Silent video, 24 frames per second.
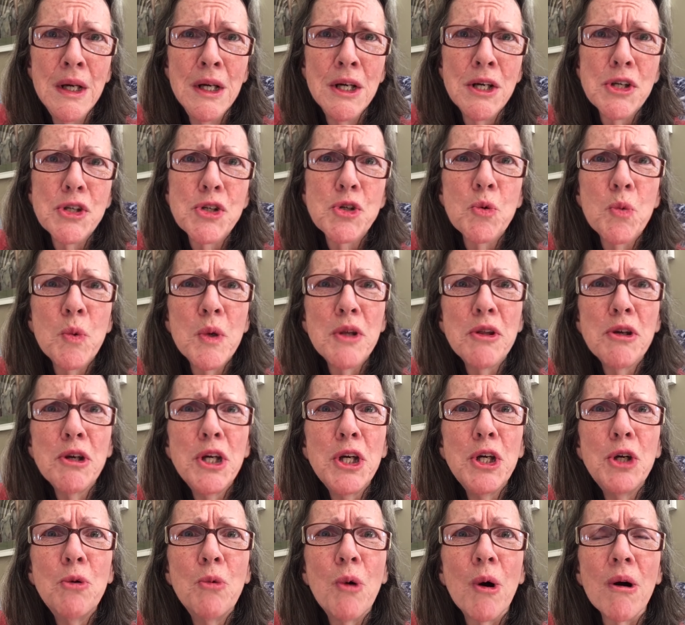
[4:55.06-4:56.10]
So, whether
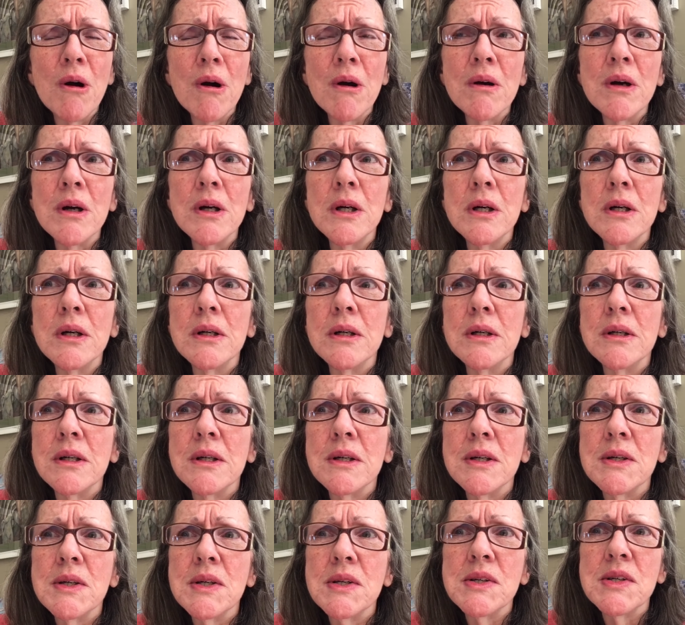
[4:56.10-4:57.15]
you are
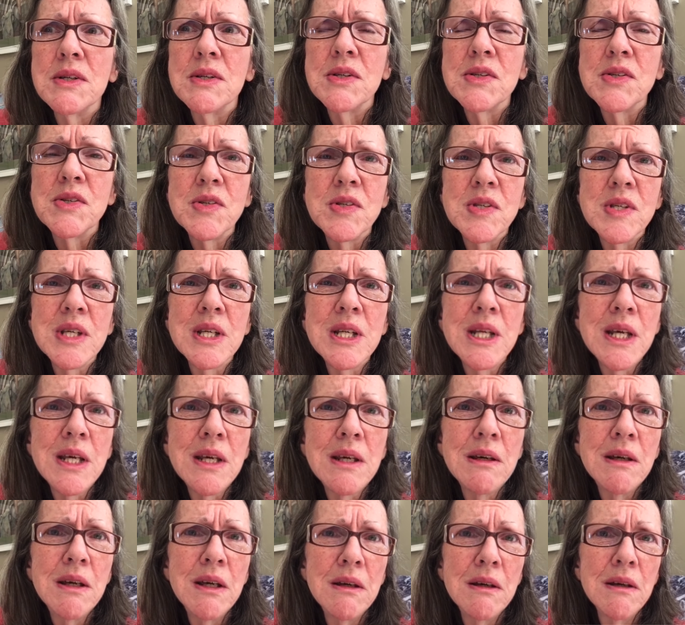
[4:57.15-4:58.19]
sitting
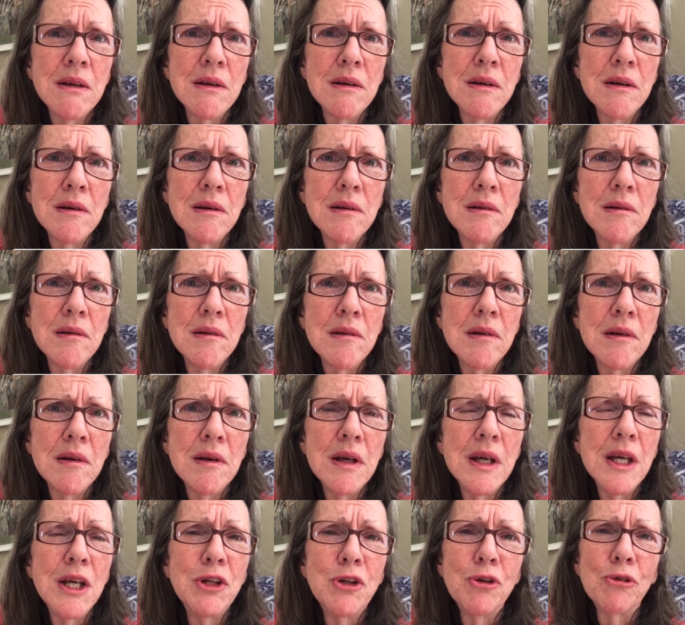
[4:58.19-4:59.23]

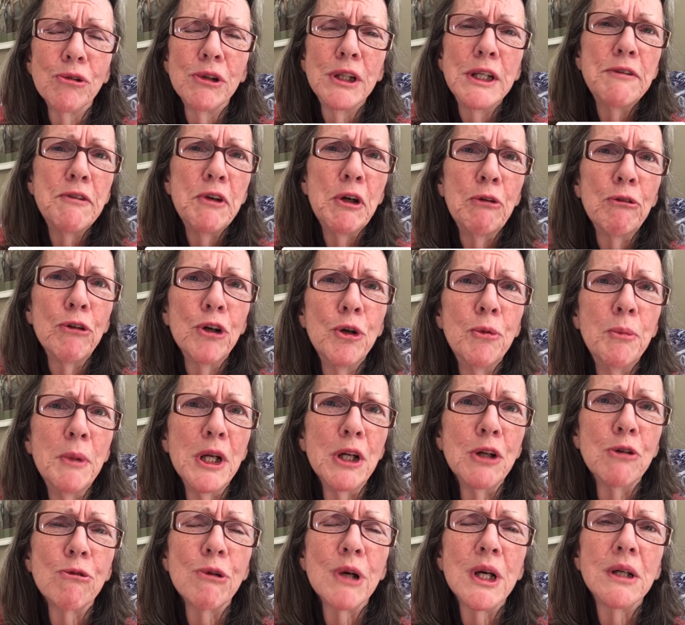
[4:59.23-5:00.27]
in your living room in
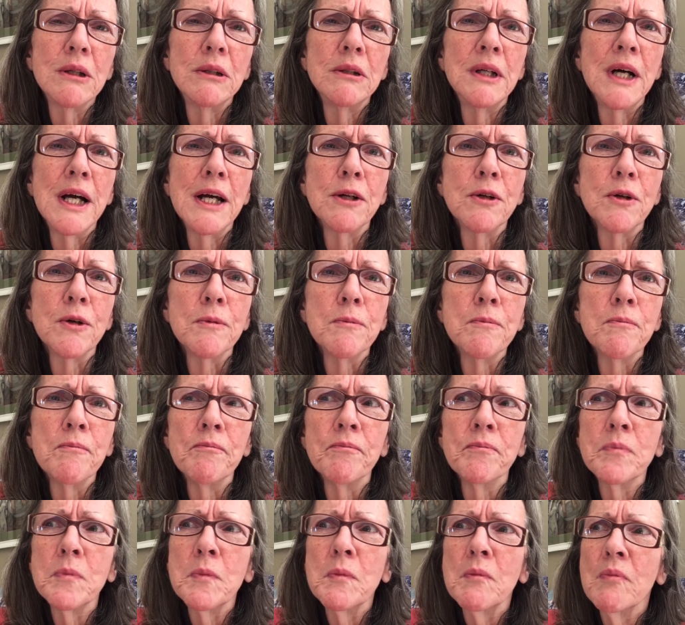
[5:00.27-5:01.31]
a recliner
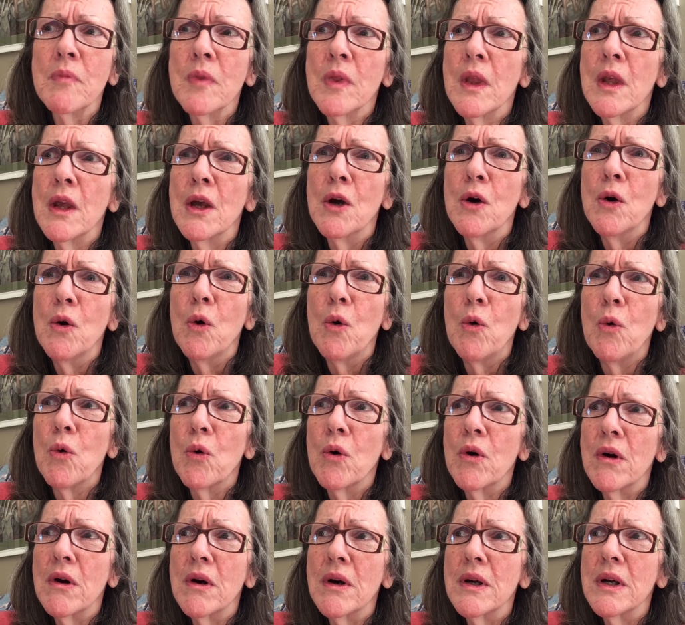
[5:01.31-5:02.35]

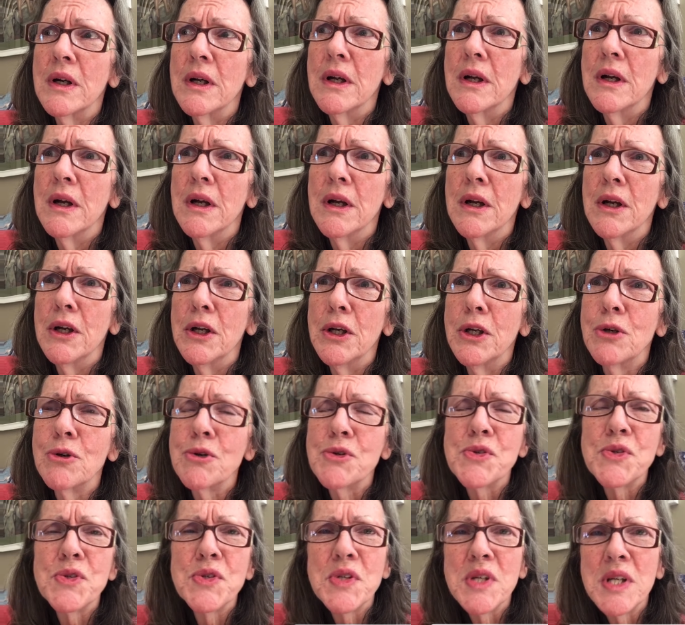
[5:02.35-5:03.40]
or you're
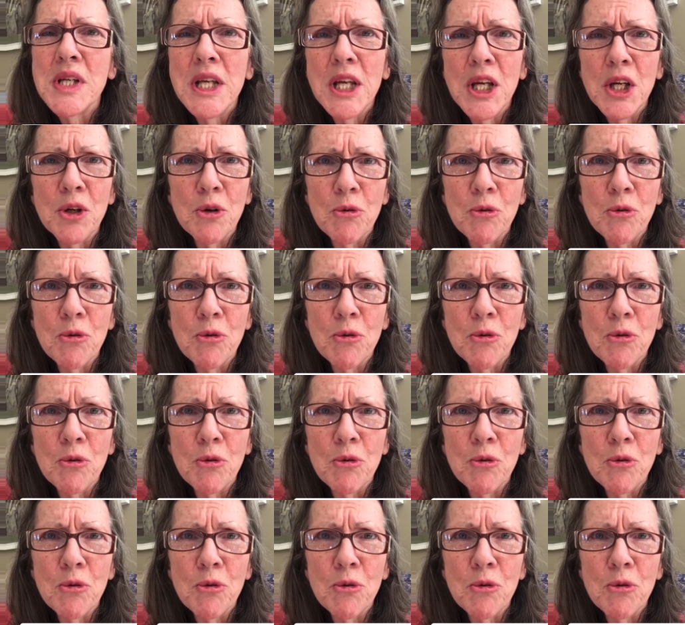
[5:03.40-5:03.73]
sitting in a